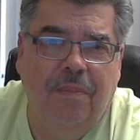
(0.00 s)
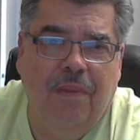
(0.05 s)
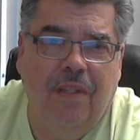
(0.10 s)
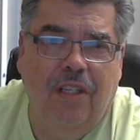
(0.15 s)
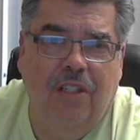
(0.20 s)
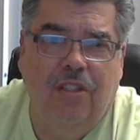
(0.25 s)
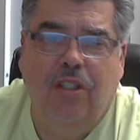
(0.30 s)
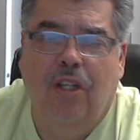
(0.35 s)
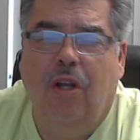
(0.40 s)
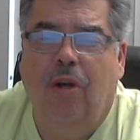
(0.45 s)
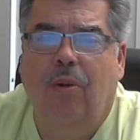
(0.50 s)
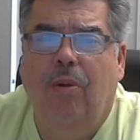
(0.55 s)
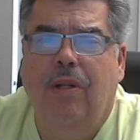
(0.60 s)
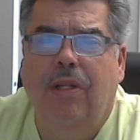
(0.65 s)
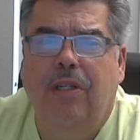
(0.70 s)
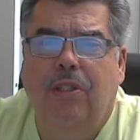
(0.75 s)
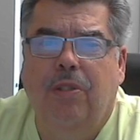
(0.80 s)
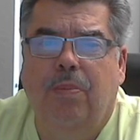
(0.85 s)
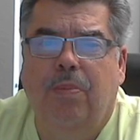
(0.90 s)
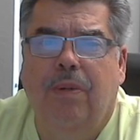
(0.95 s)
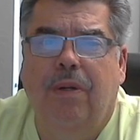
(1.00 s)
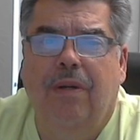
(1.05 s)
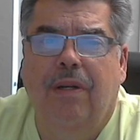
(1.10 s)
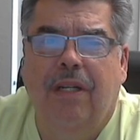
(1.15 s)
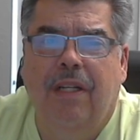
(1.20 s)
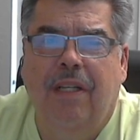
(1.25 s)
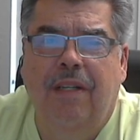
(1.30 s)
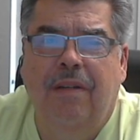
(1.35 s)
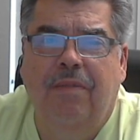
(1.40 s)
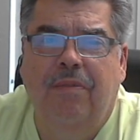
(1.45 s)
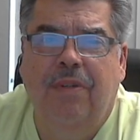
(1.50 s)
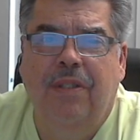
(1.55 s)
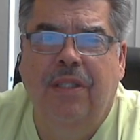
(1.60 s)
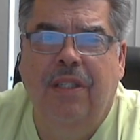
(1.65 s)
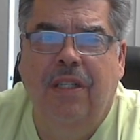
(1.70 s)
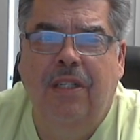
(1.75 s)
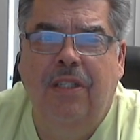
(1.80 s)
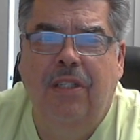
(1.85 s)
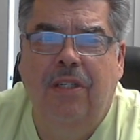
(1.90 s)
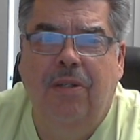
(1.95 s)
Does the Holy Spirit live
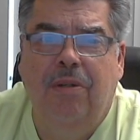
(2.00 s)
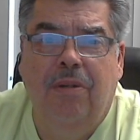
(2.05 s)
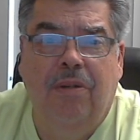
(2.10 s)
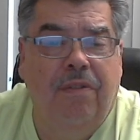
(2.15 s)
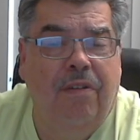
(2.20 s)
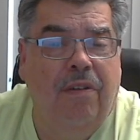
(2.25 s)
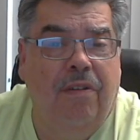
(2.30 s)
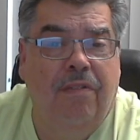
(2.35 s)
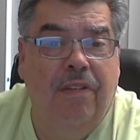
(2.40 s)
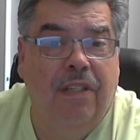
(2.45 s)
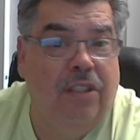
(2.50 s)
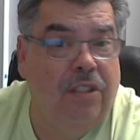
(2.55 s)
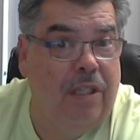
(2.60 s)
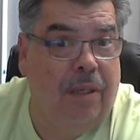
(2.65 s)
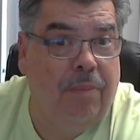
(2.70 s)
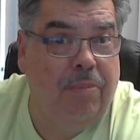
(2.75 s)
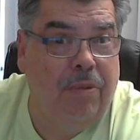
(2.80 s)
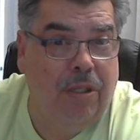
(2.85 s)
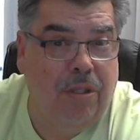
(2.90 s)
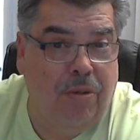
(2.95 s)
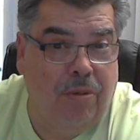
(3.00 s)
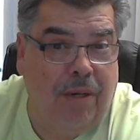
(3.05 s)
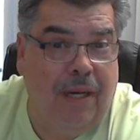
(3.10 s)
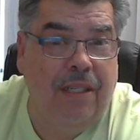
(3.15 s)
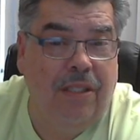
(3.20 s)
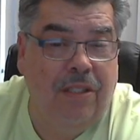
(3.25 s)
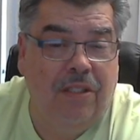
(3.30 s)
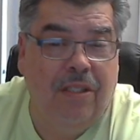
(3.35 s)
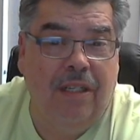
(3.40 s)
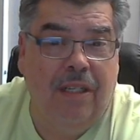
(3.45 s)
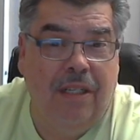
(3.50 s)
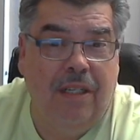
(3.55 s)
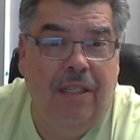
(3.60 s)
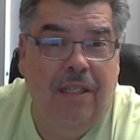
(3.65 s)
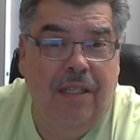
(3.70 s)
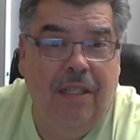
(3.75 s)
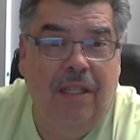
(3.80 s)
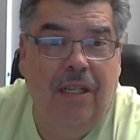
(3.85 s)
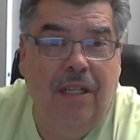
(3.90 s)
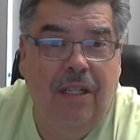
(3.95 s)
within you? If you've accepted Christ,
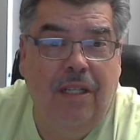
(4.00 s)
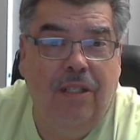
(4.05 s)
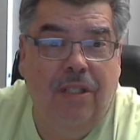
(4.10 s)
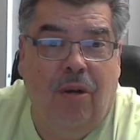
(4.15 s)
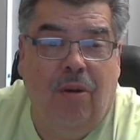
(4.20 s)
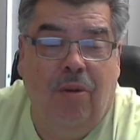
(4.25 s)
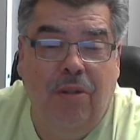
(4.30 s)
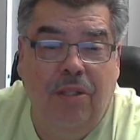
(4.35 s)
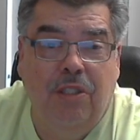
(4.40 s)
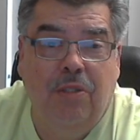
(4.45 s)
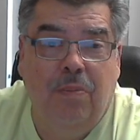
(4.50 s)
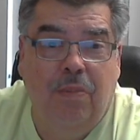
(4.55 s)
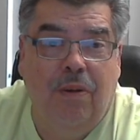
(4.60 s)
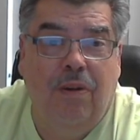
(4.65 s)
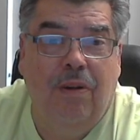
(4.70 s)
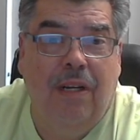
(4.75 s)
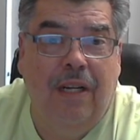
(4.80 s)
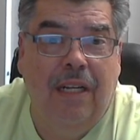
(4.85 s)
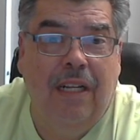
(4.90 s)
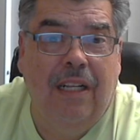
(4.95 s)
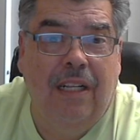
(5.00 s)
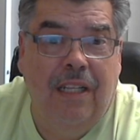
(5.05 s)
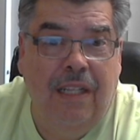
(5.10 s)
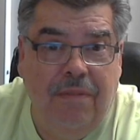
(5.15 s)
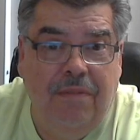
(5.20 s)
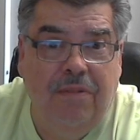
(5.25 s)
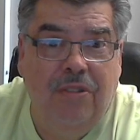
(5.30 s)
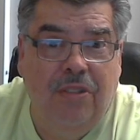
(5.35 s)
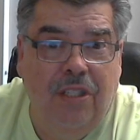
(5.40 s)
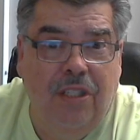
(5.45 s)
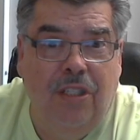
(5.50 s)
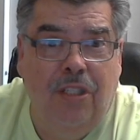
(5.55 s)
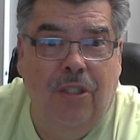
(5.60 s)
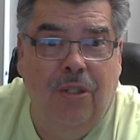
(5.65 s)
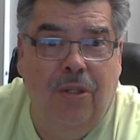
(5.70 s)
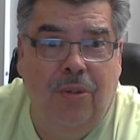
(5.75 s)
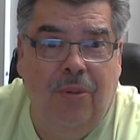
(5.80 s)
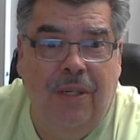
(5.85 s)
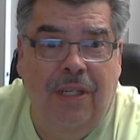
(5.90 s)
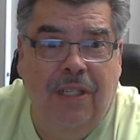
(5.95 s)
the Holy Spirit lives in
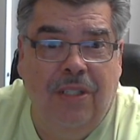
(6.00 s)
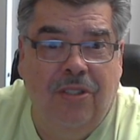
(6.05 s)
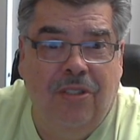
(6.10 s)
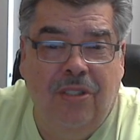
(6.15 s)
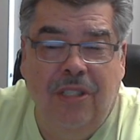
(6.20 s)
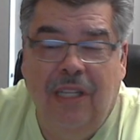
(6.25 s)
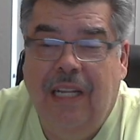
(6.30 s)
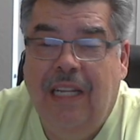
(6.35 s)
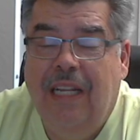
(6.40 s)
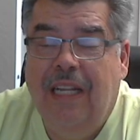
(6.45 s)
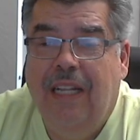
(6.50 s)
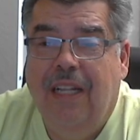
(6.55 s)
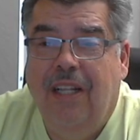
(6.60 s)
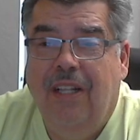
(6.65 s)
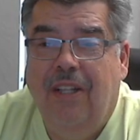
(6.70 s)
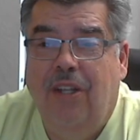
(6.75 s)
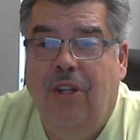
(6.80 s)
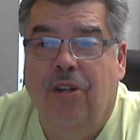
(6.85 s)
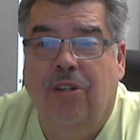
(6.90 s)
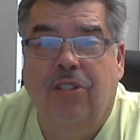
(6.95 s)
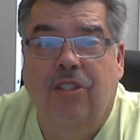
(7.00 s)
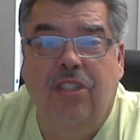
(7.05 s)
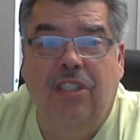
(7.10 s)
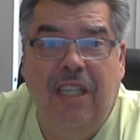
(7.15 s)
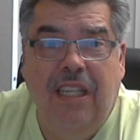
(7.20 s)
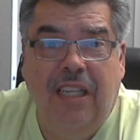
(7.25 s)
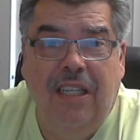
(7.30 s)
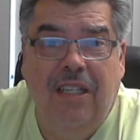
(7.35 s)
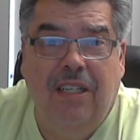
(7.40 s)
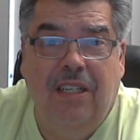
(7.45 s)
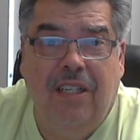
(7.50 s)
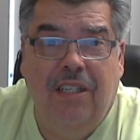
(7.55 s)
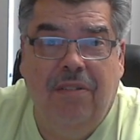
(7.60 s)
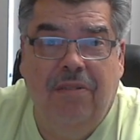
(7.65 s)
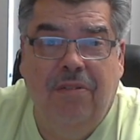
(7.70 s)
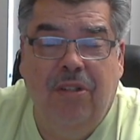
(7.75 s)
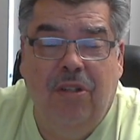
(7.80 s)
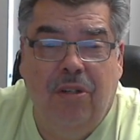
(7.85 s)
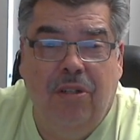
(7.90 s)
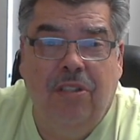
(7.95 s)
you and it's your seal
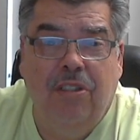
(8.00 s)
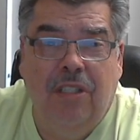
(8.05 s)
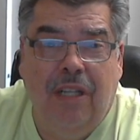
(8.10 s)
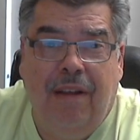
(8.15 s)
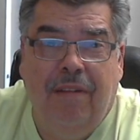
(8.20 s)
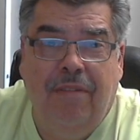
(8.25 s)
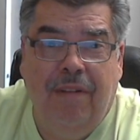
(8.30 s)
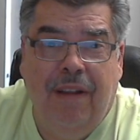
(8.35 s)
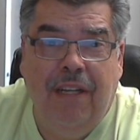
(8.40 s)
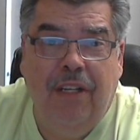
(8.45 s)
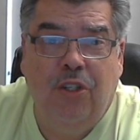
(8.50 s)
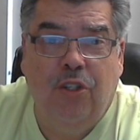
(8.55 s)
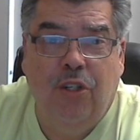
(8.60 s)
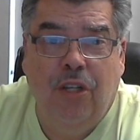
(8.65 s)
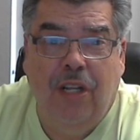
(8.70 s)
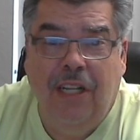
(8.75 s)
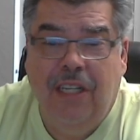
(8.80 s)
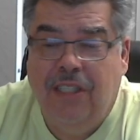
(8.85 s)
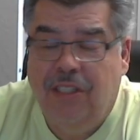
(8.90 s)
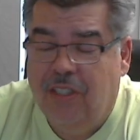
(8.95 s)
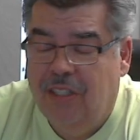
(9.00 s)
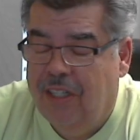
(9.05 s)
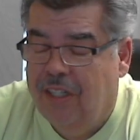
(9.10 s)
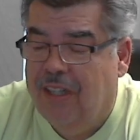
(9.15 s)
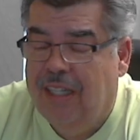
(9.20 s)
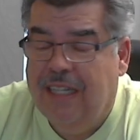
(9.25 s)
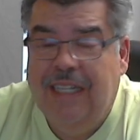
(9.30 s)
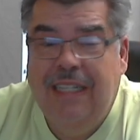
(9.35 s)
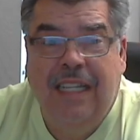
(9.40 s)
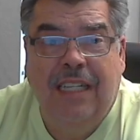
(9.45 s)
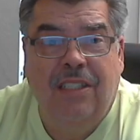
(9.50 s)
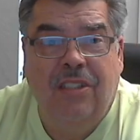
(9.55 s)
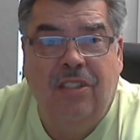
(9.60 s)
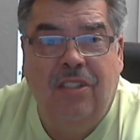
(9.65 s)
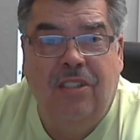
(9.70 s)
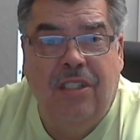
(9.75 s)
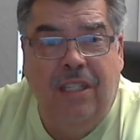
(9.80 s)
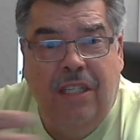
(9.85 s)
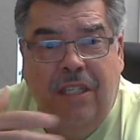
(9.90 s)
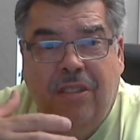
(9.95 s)
of your salvation. It's the thing that
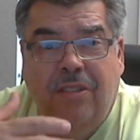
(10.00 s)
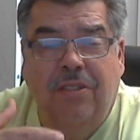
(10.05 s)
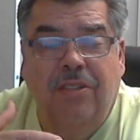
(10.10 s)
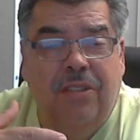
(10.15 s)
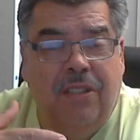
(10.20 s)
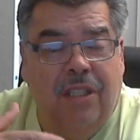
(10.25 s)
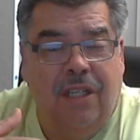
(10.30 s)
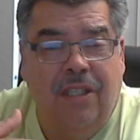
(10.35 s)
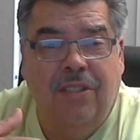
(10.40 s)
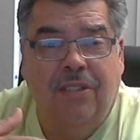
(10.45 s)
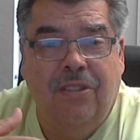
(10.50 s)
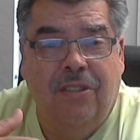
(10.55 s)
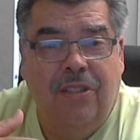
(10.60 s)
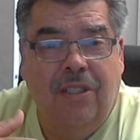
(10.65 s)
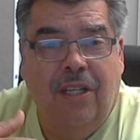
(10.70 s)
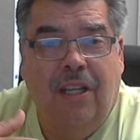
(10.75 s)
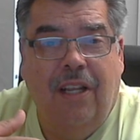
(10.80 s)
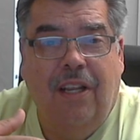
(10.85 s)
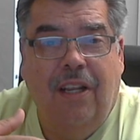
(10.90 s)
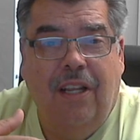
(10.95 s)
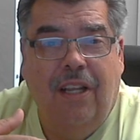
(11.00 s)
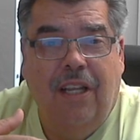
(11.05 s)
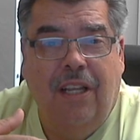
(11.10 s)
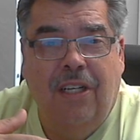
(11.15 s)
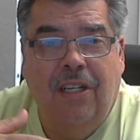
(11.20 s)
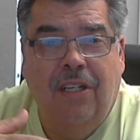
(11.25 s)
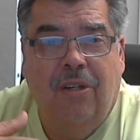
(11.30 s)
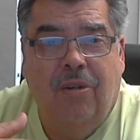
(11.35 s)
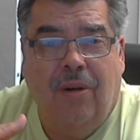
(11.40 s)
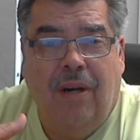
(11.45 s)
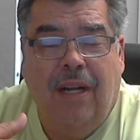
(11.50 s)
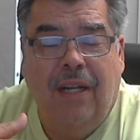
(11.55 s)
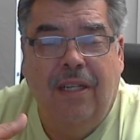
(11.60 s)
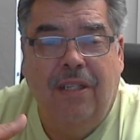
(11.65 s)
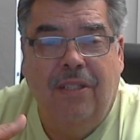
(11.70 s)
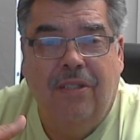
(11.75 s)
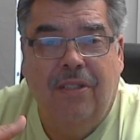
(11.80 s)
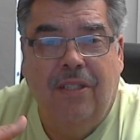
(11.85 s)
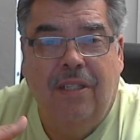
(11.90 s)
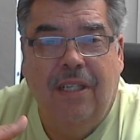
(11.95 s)
seals us in
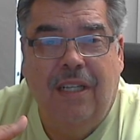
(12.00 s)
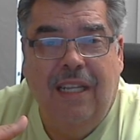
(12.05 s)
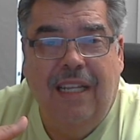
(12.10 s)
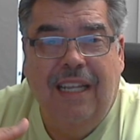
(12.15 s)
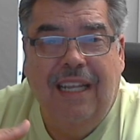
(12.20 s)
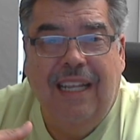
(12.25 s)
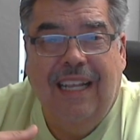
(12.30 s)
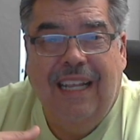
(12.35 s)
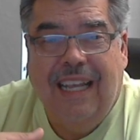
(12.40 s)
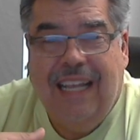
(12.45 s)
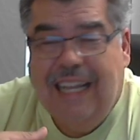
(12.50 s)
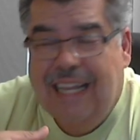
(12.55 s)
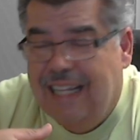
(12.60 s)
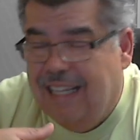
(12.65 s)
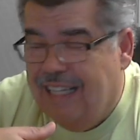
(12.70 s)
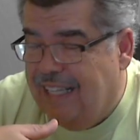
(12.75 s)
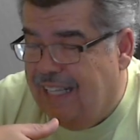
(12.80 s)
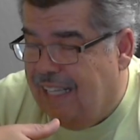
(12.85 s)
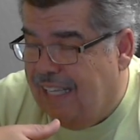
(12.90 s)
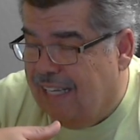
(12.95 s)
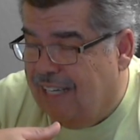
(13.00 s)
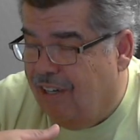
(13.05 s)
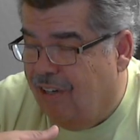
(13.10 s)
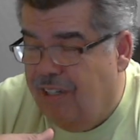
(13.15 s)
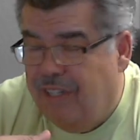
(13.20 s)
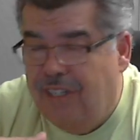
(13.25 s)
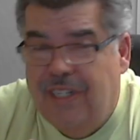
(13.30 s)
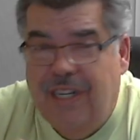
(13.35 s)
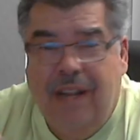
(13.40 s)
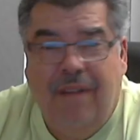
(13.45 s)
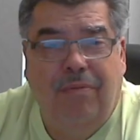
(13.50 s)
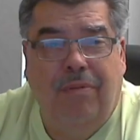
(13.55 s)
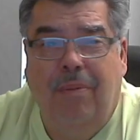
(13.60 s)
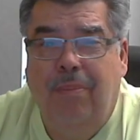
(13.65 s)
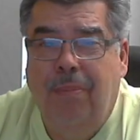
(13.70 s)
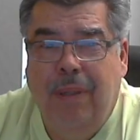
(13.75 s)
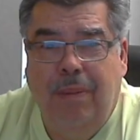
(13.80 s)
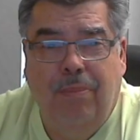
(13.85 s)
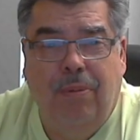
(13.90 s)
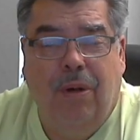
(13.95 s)
Christ. It could never
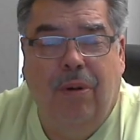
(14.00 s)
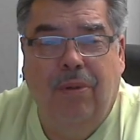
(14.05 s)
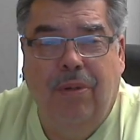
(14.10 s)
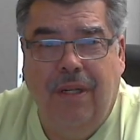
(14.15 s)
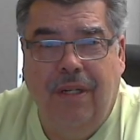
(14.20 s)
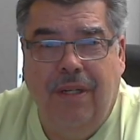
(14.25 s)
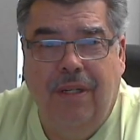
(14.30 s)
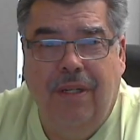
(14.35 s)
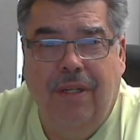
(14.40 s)
be broken.